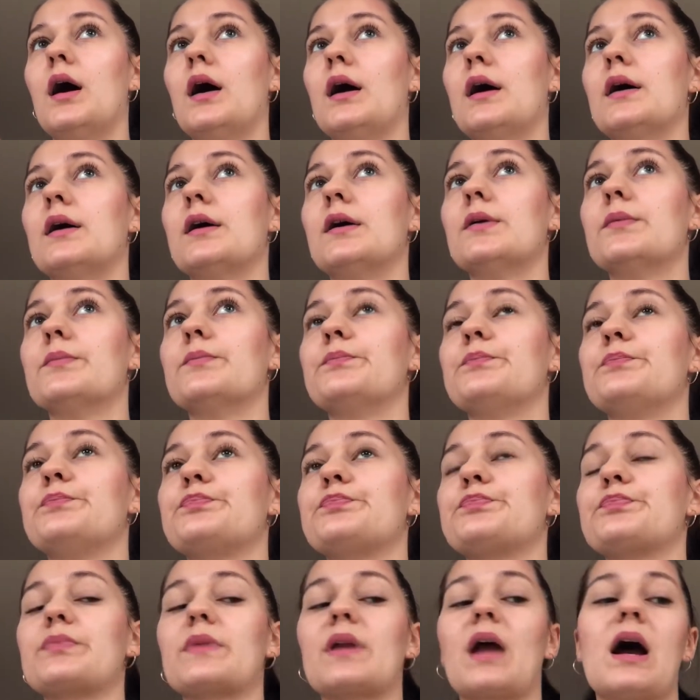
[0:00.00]

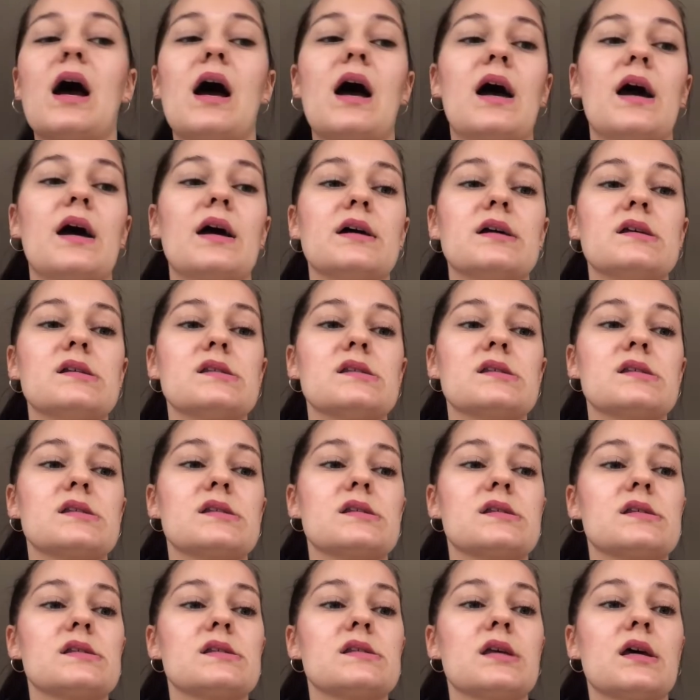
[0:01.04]
And
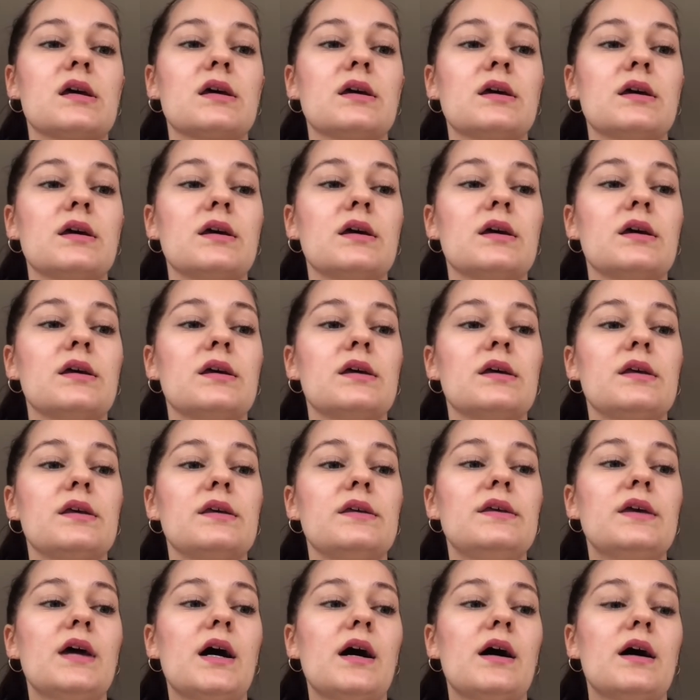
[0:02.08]

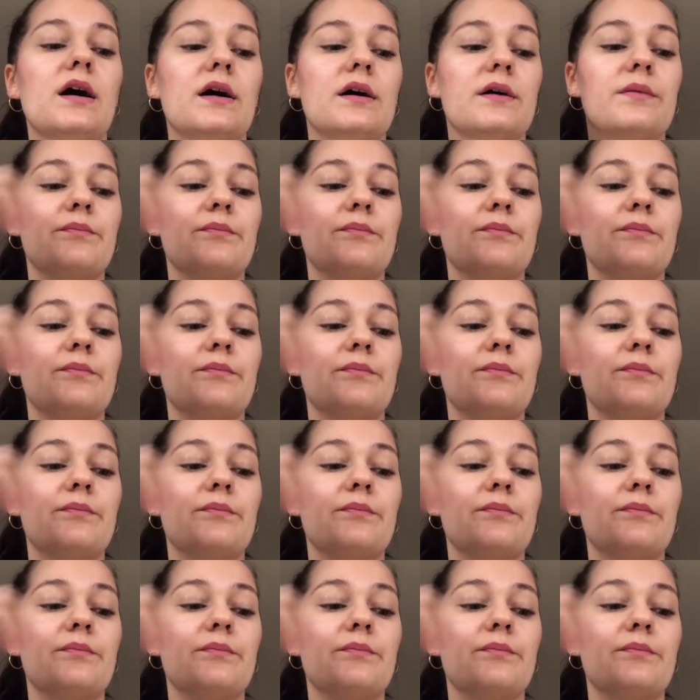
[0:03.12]
yeah,